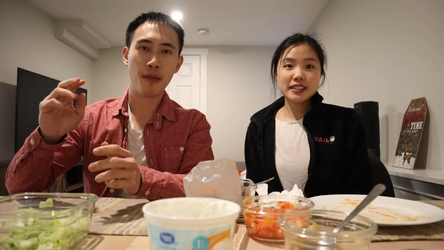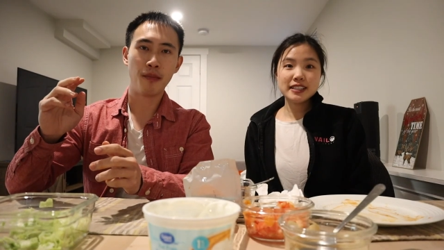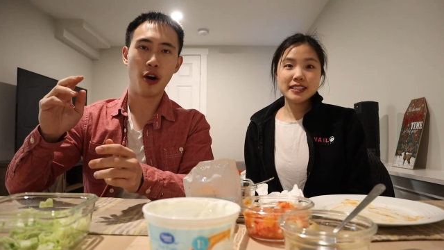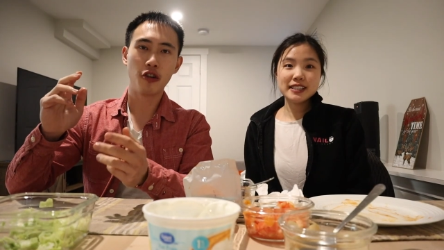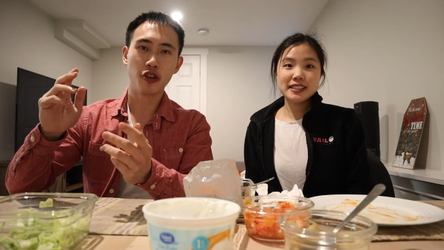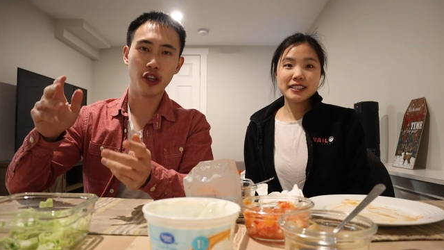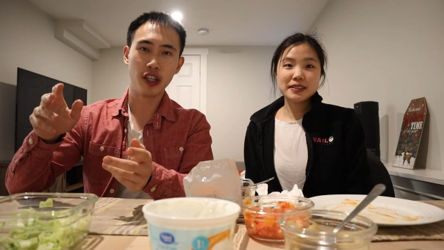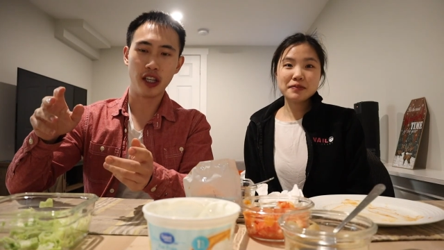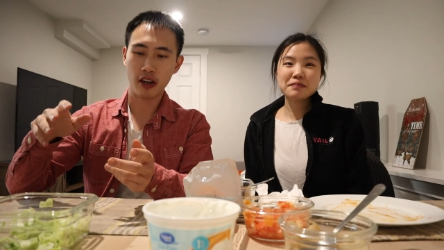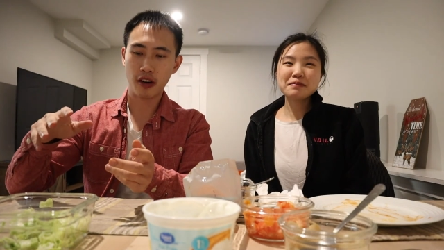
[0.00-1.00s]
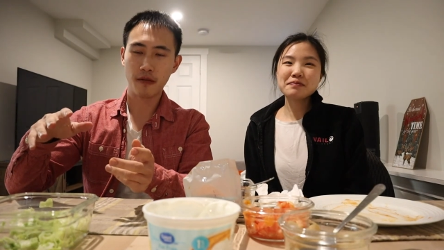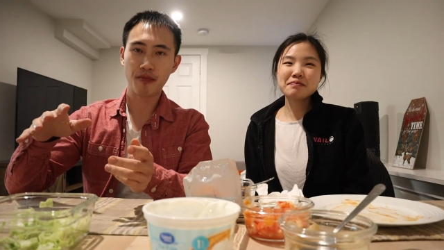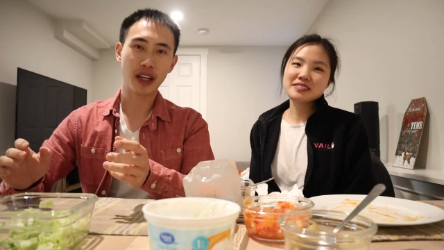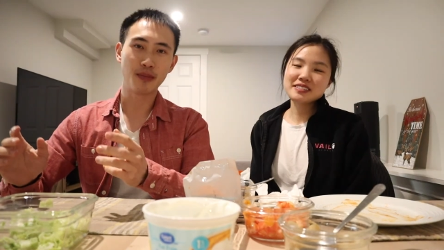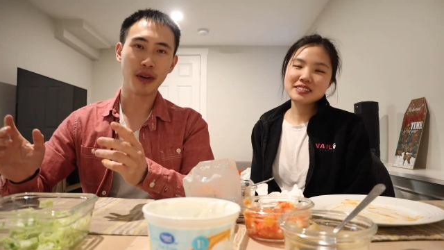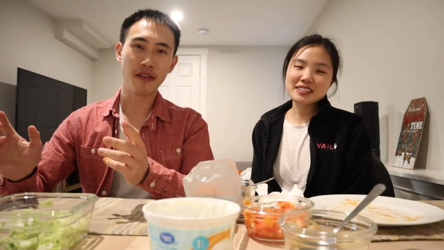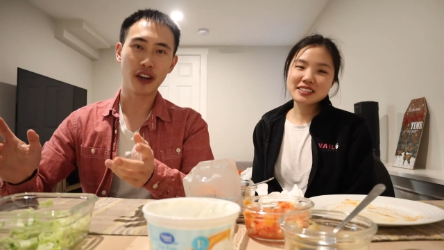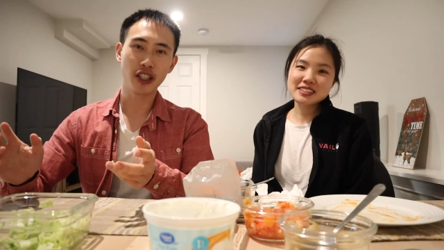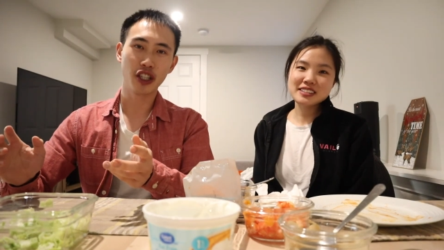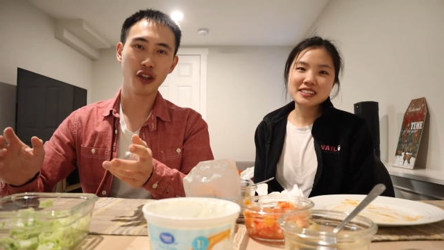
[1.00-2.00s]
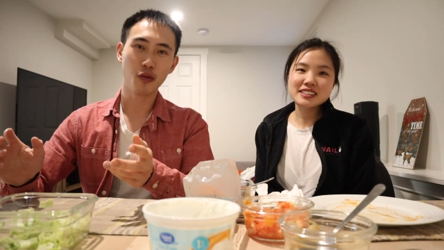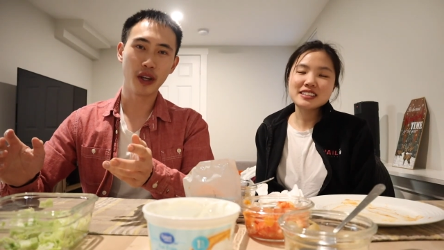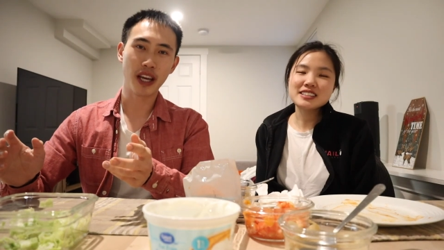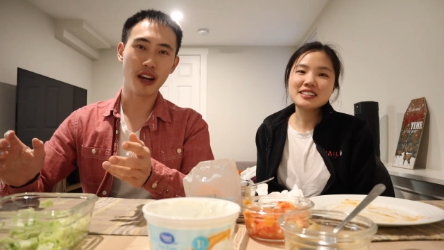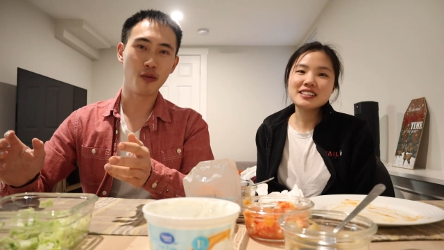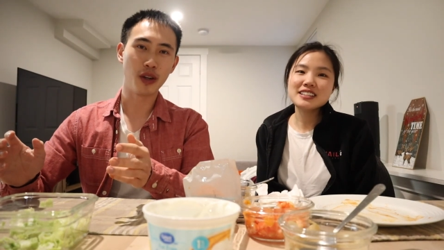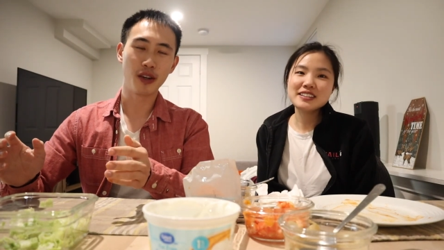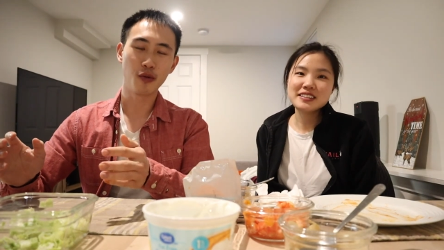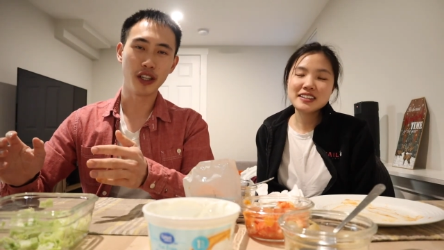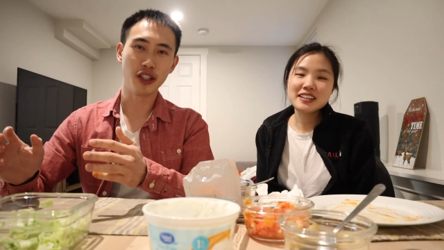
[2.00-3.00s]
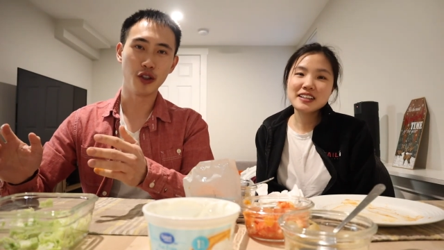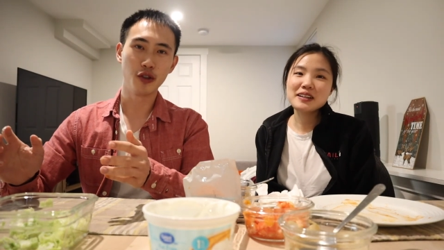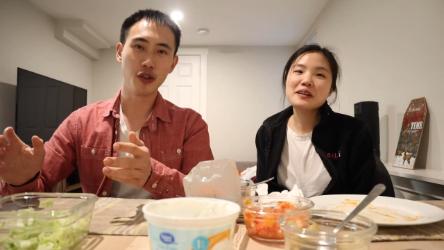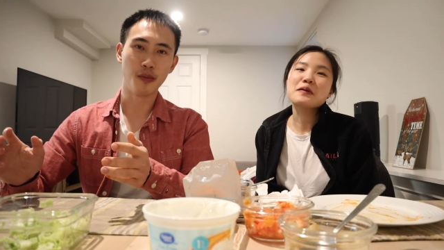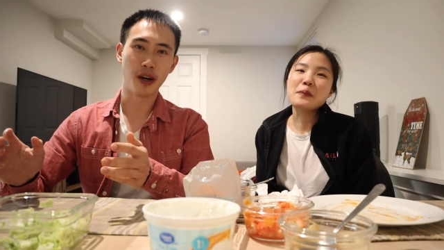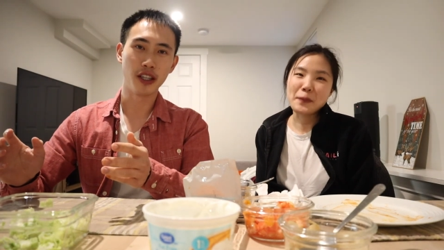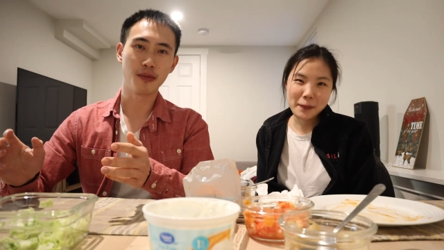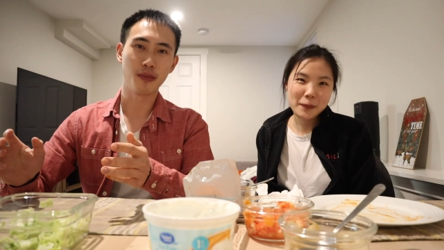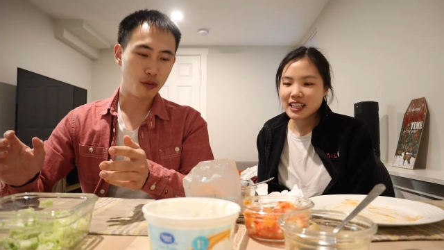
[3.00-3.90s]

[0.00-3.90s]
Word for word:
Speaker 1: I'm all good here. It's been a very chill weekend. We didn't really do too much.